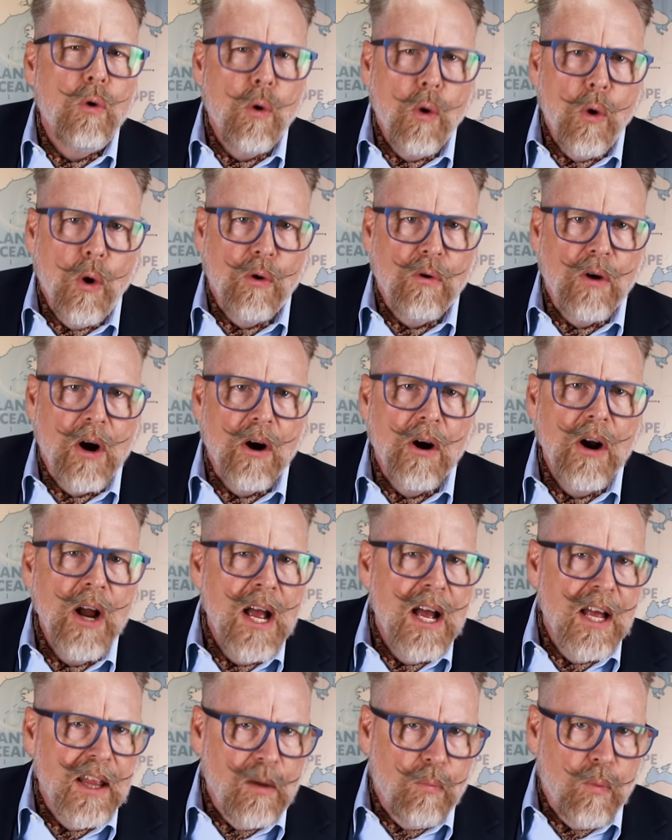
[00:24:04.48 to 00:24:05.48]
horror
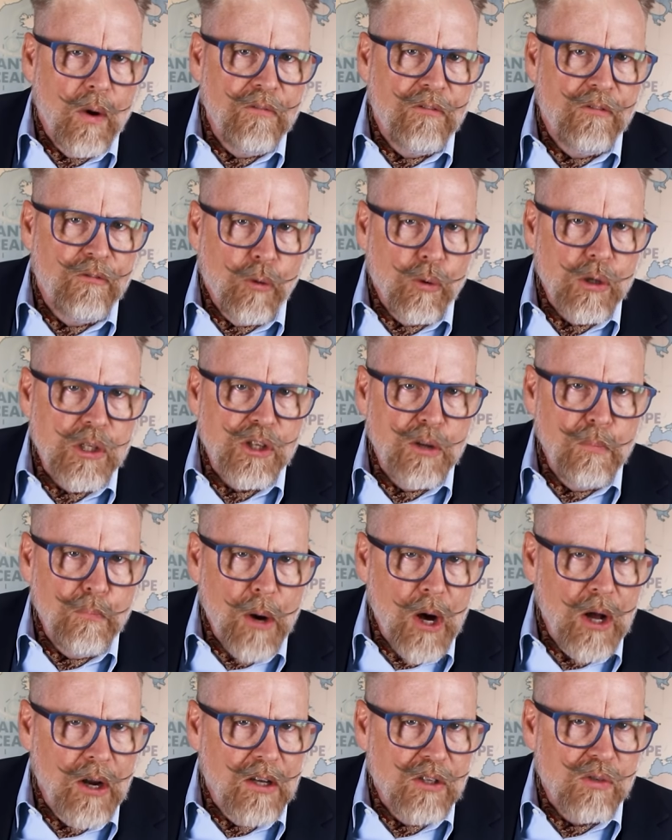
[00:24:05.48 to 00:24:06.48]
that, when forced
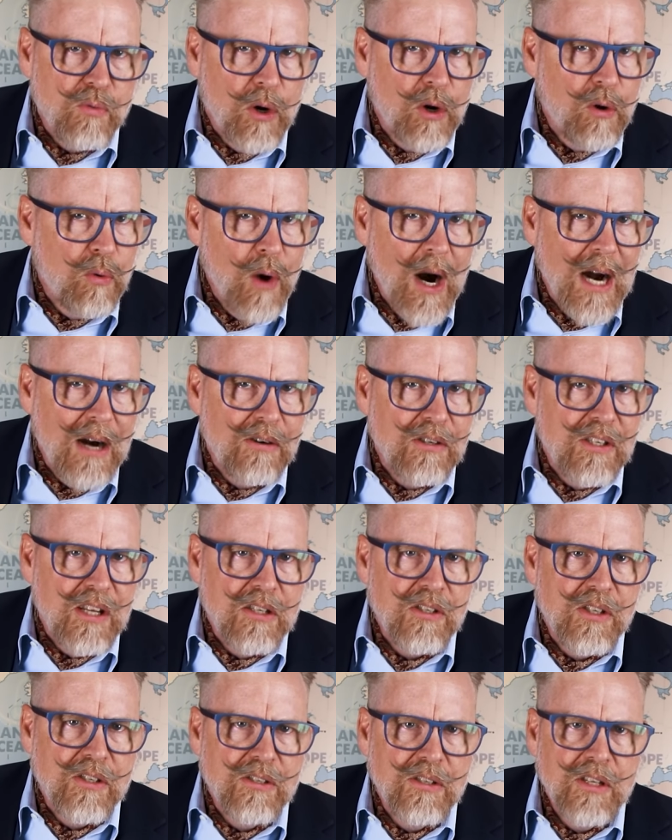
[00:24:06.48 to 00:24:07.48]
upon us, requires
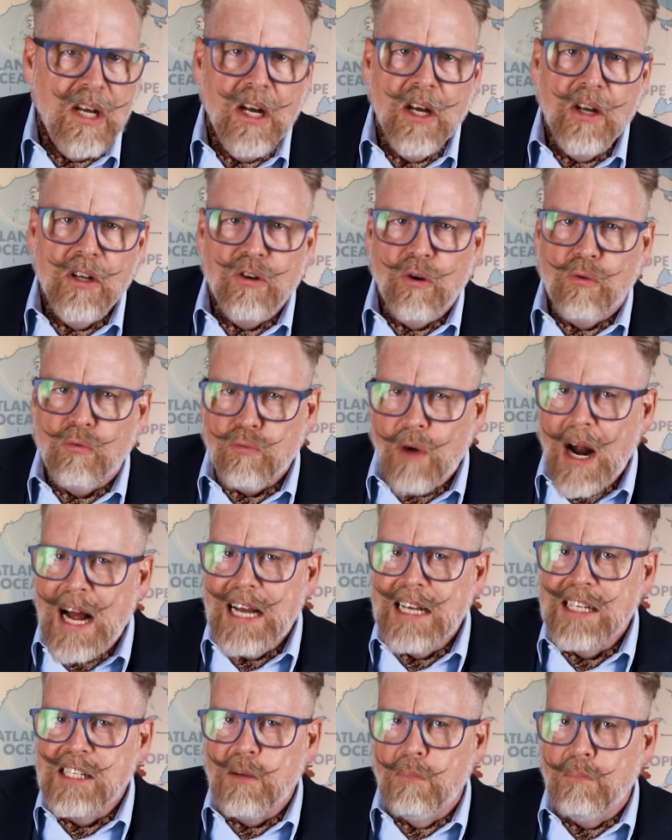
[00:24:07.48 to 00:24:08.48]
us to
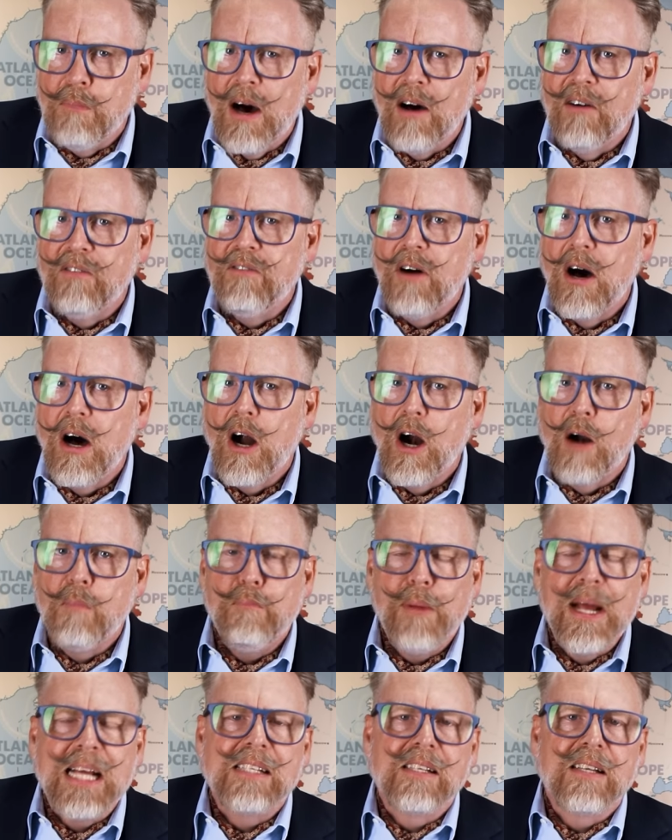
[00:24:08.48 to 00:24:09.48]
rise above our
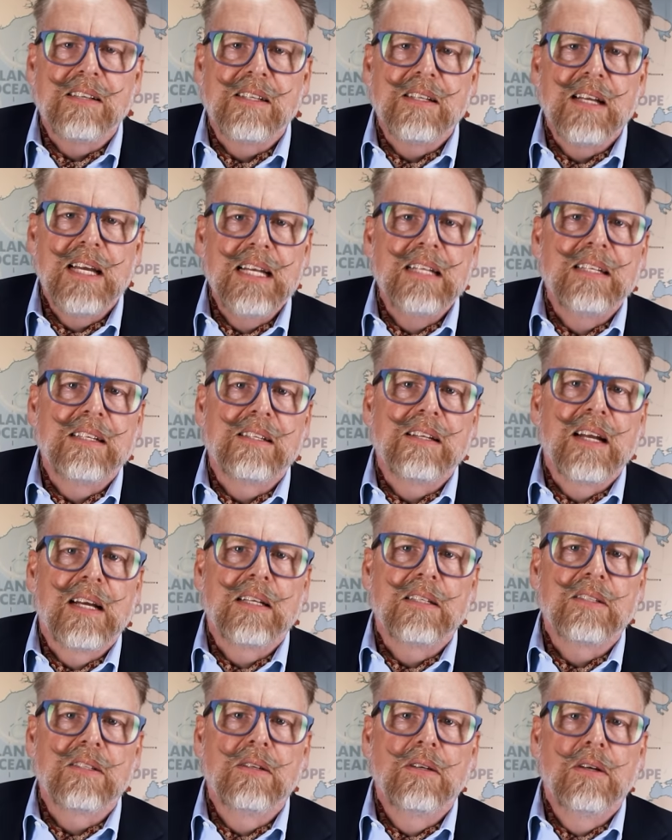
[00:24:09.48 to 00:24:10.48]
basest
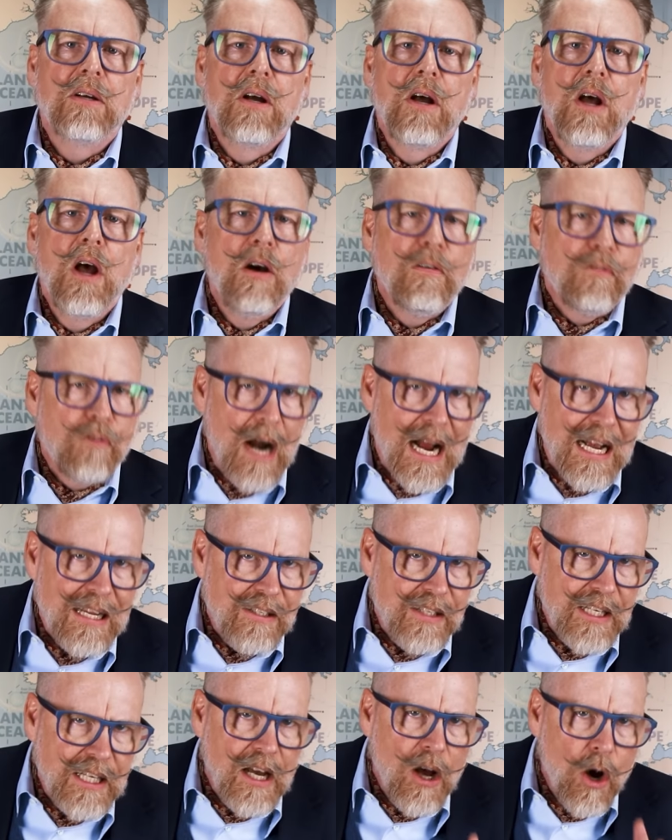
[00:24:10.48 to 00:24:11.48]
instincts. For
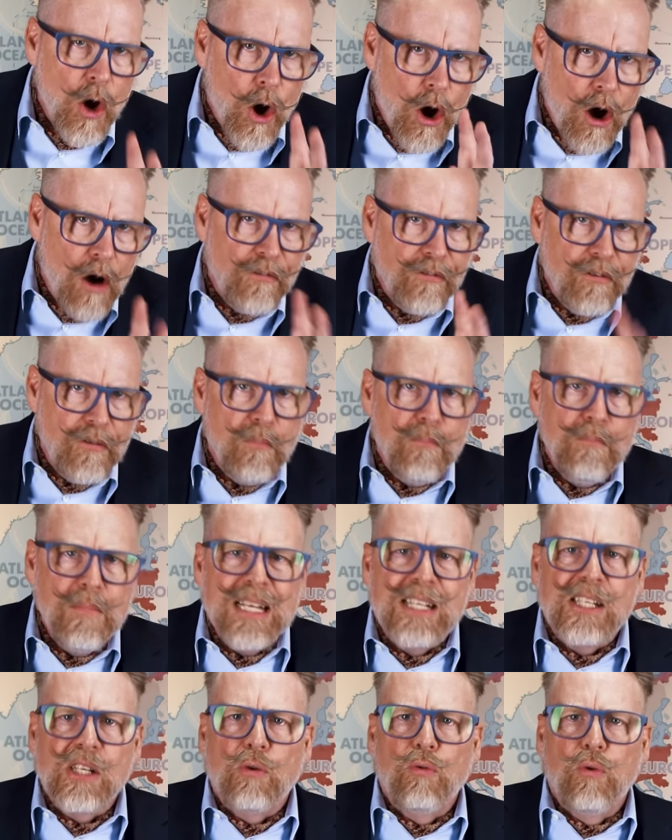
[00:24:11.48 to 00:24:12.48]
as the often
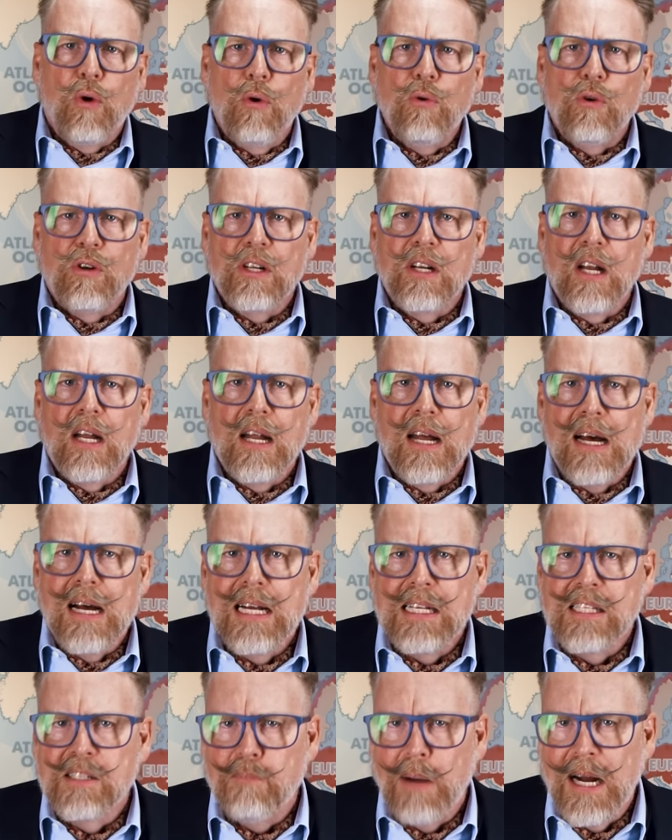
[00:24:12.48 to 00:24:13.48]
misquoted
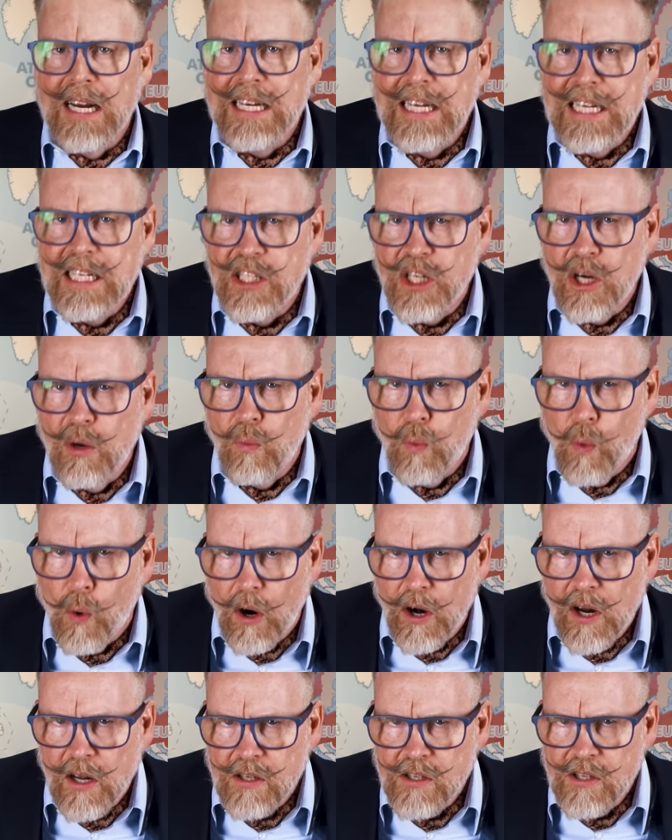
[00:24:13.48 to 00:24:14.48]
lines by Nietzsche
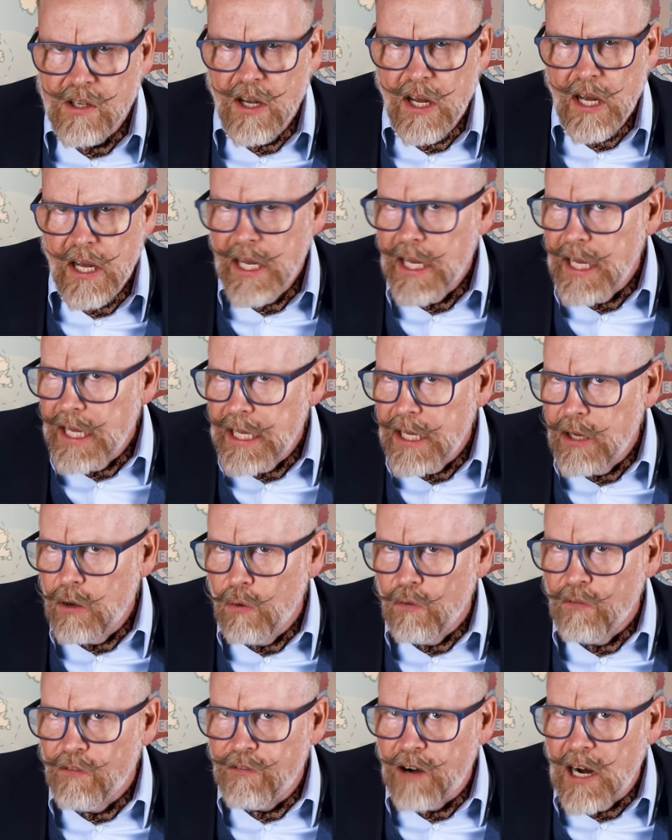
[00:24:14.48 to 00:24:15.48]
warn us, he
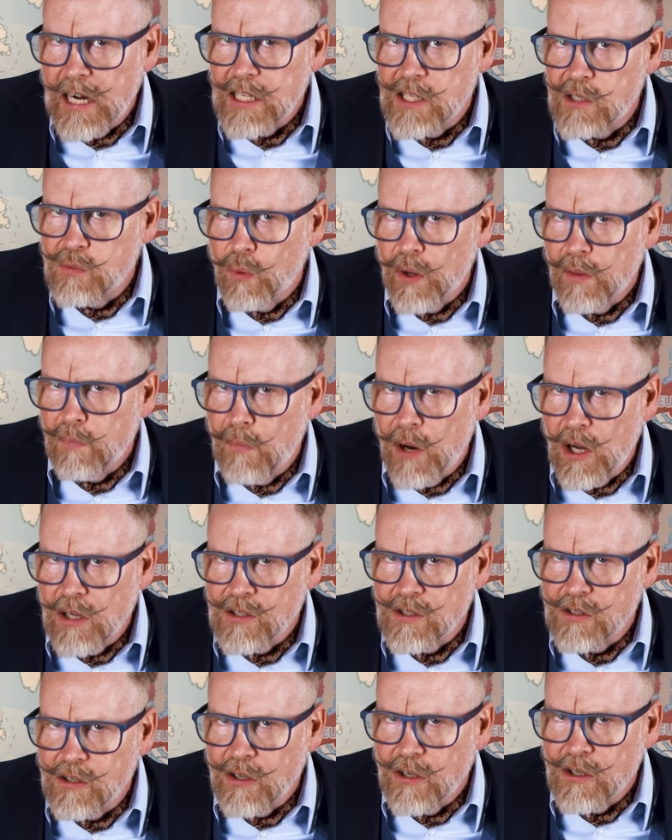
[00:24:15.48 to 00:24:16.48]
who fights with
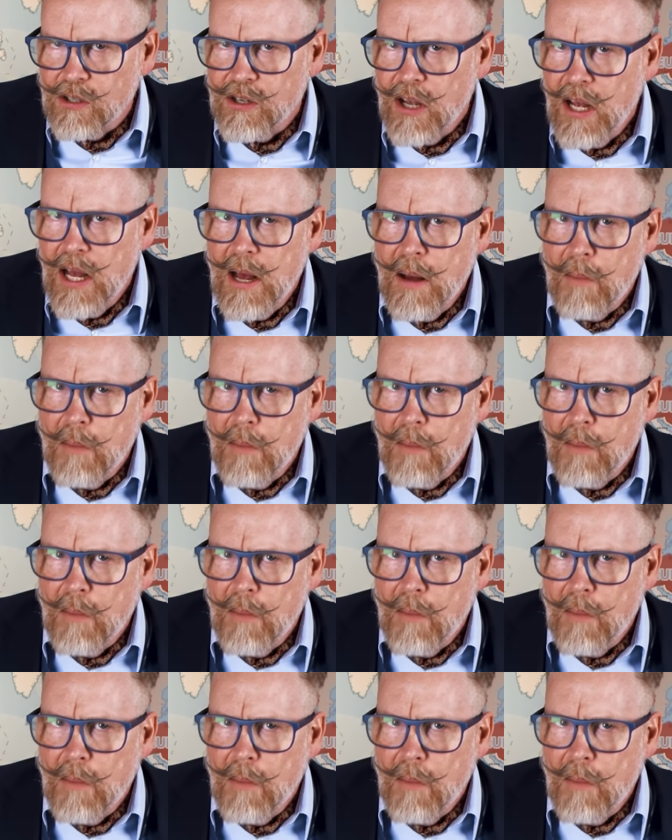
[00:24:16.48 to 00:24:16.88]
monsters